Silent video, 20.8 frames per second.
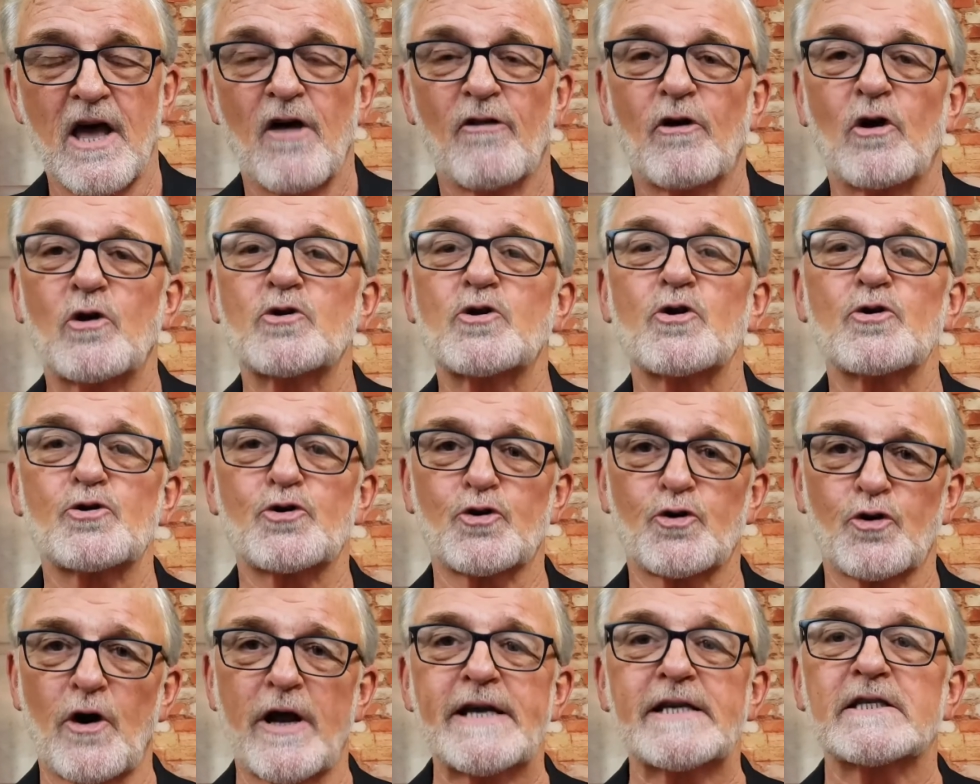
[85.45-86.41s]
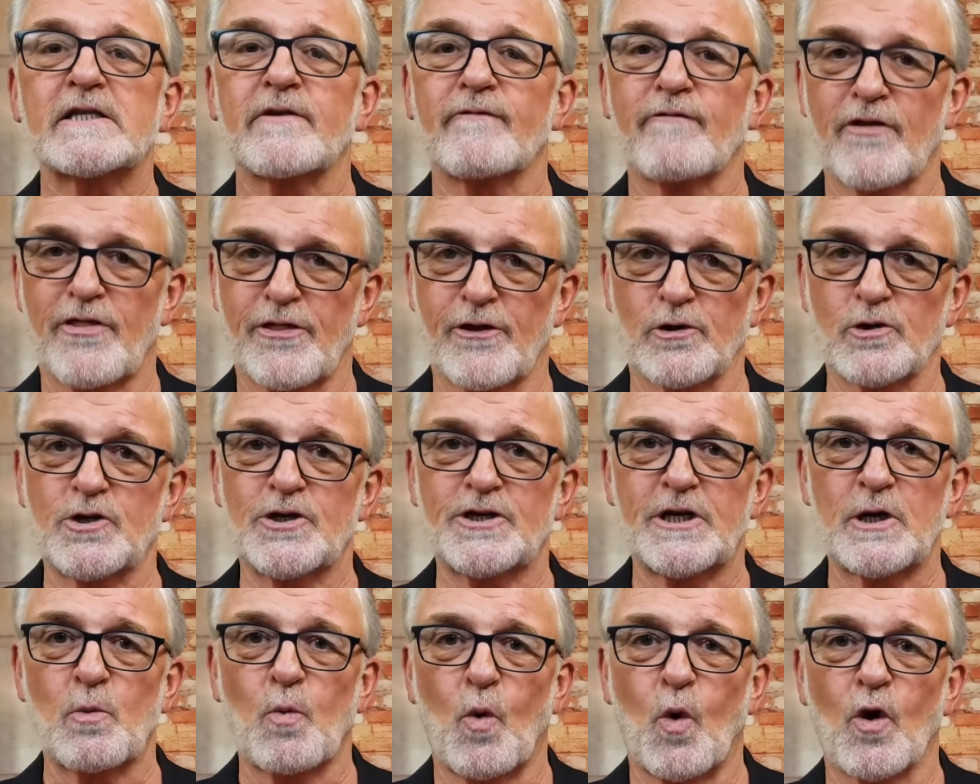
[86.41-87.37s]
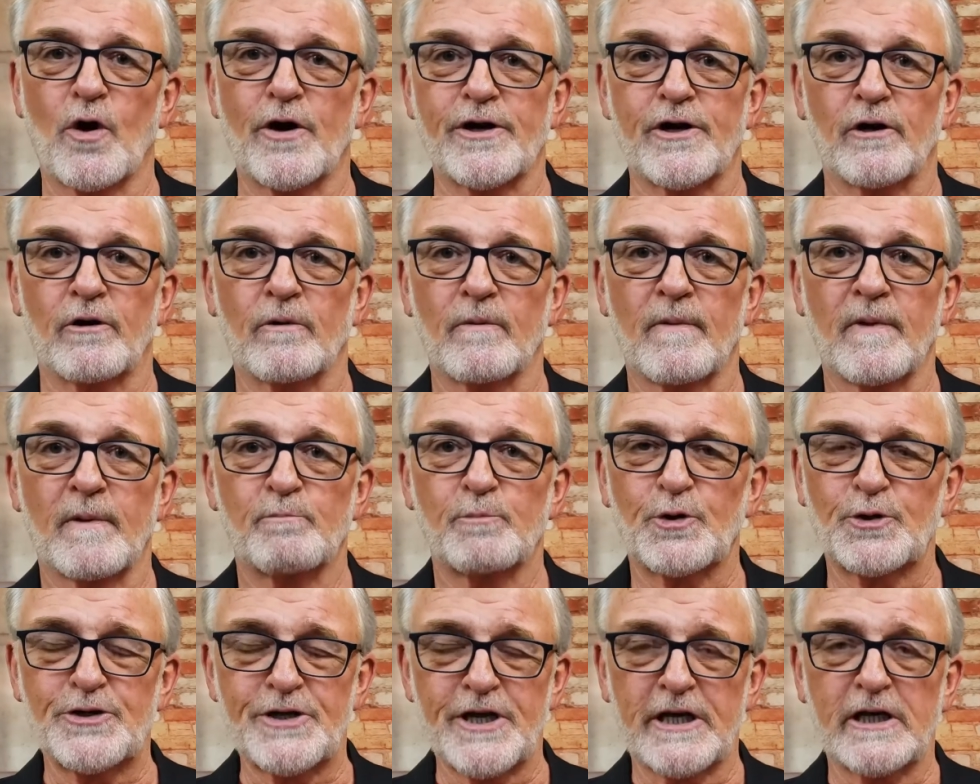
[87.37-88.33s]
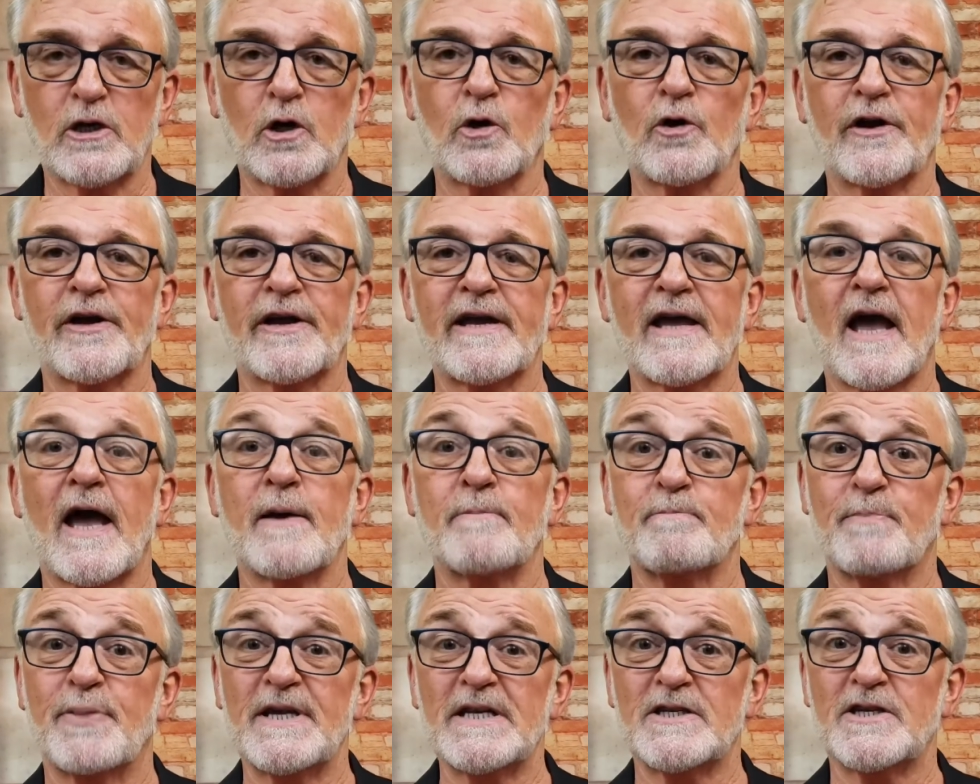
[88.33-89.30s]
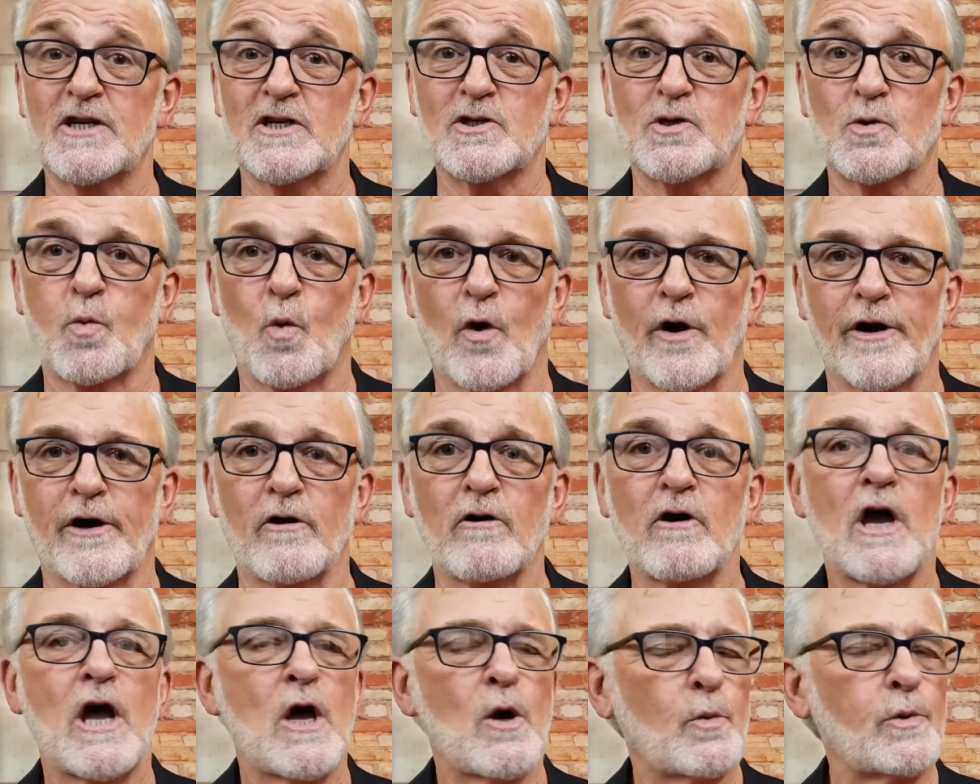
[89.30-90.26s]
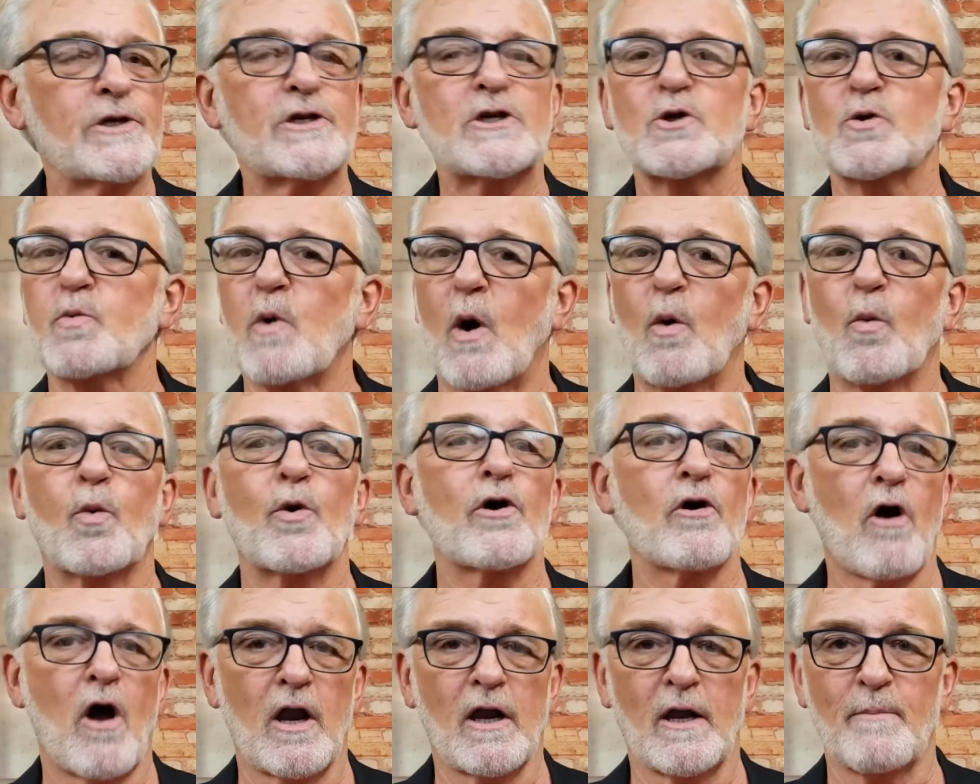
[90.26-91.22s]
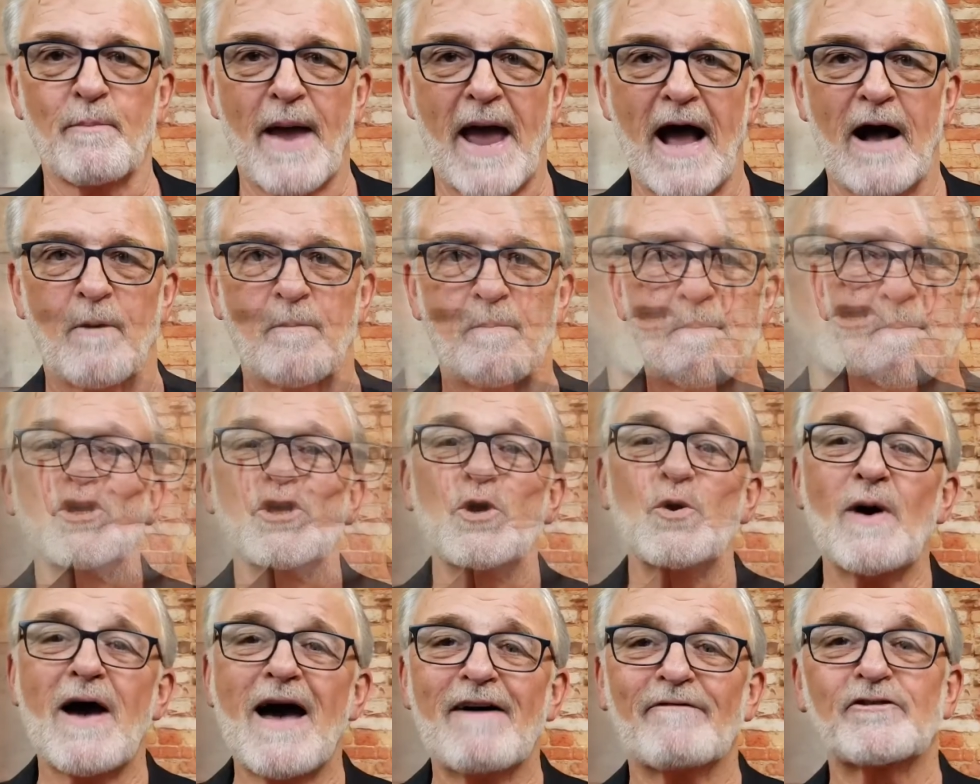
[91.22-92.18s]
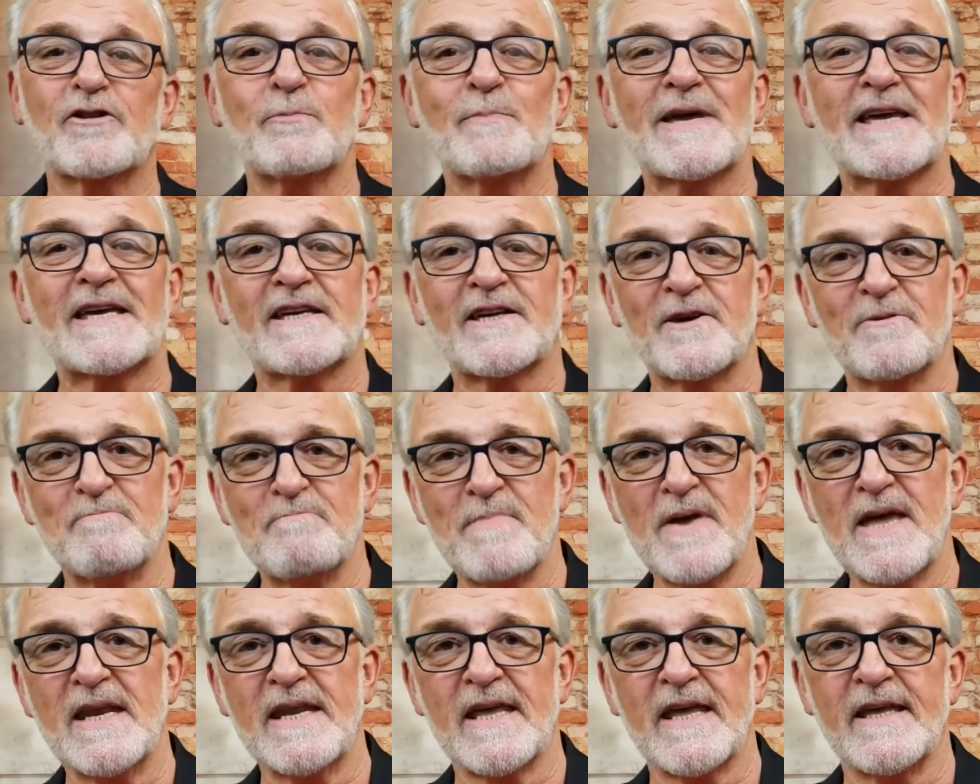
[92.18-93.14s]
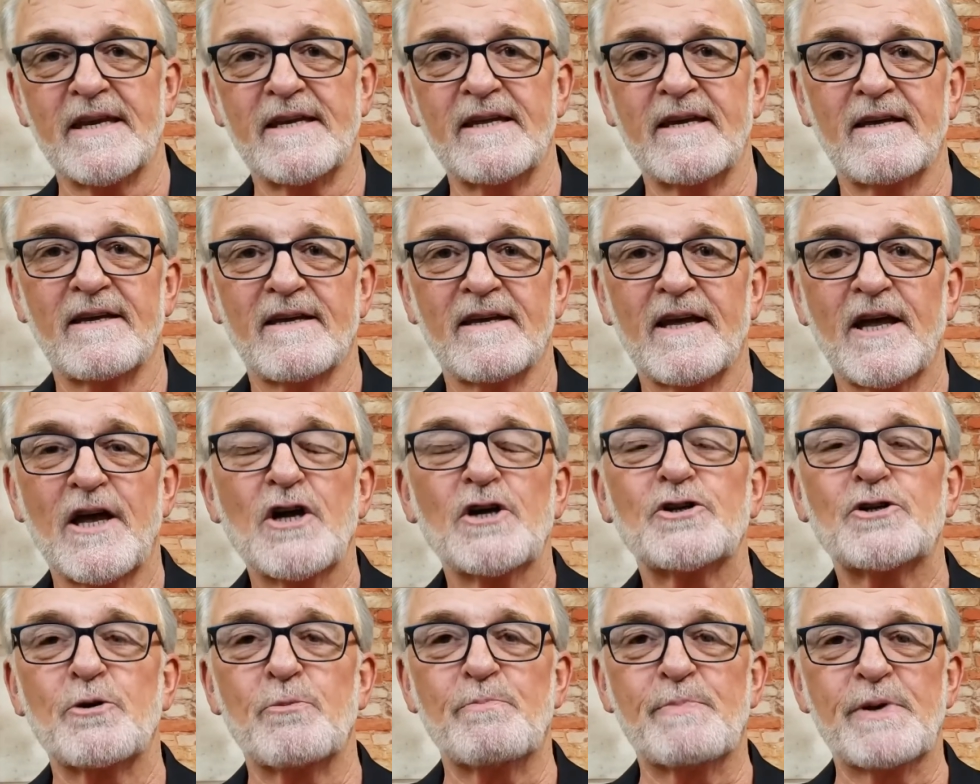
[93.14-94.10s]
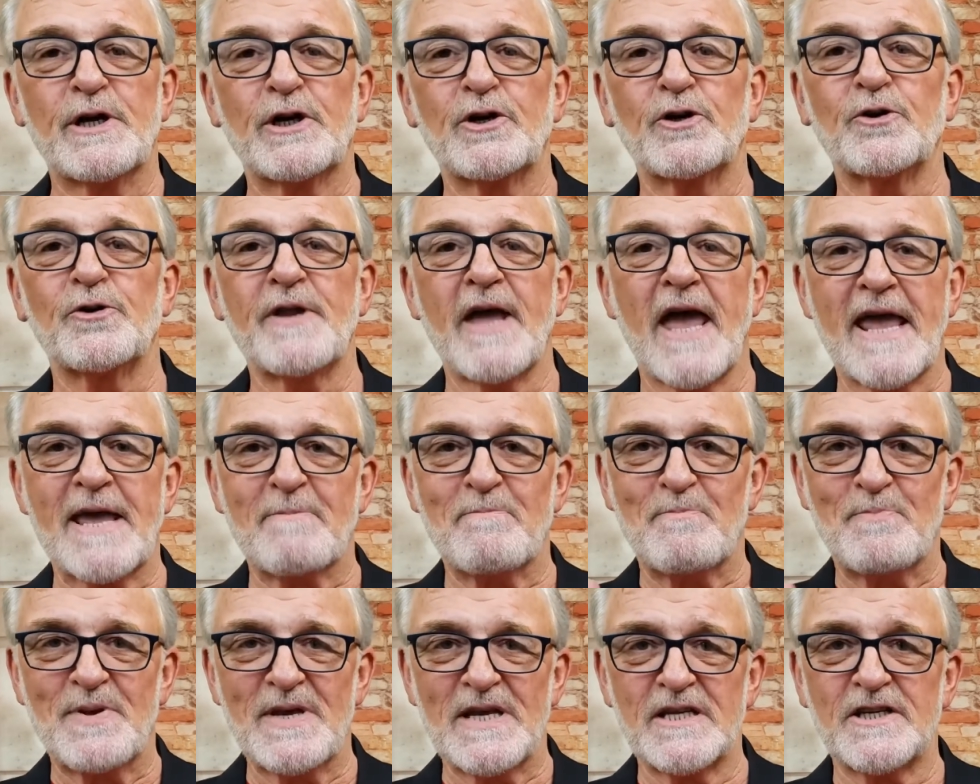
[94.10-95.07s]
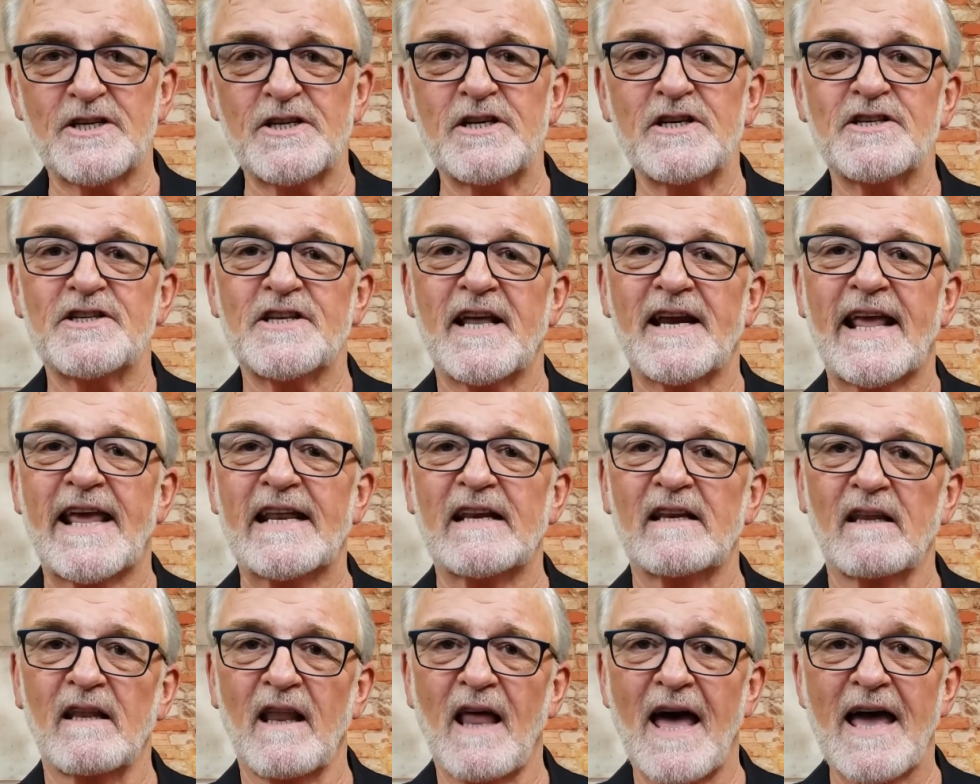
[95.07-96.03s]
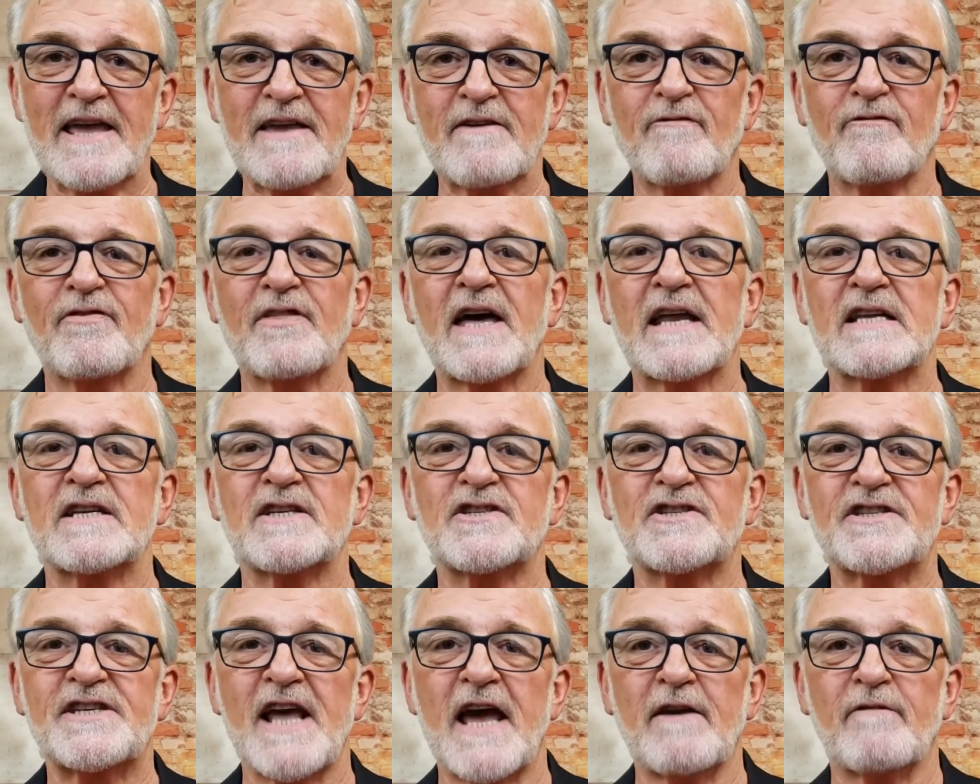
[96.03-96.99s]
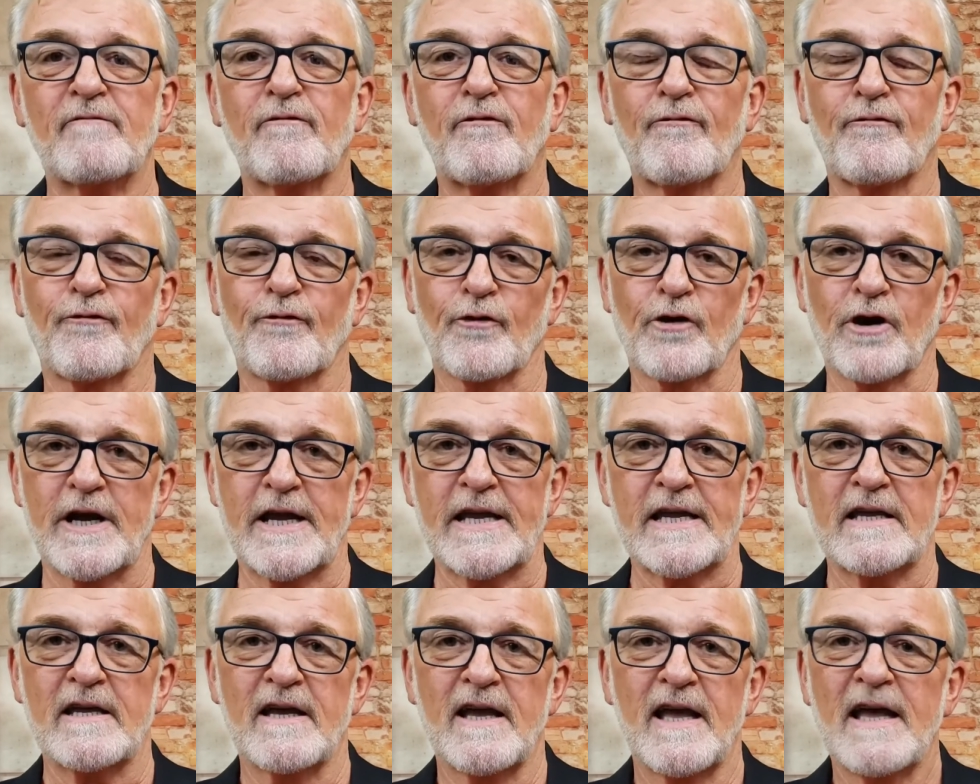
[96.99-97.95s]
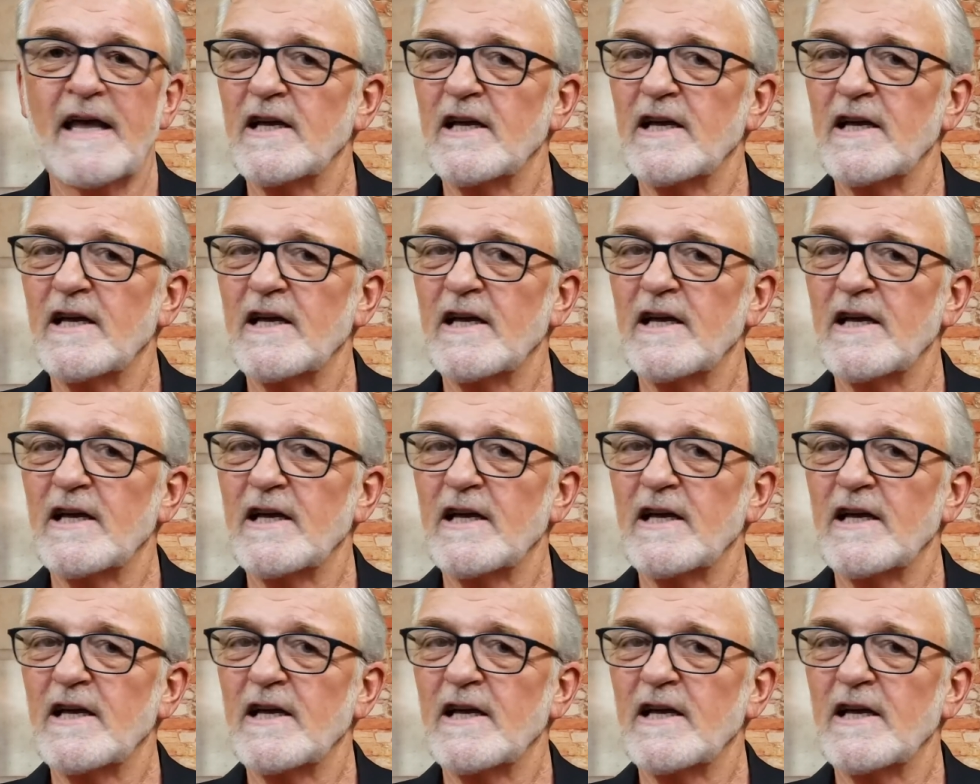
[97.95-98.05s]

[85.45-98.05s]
Those are traits of a thirsty warrior, particularly a business warrior, which is what we're all about. You have to be committed to build a business and a life that is debt-free.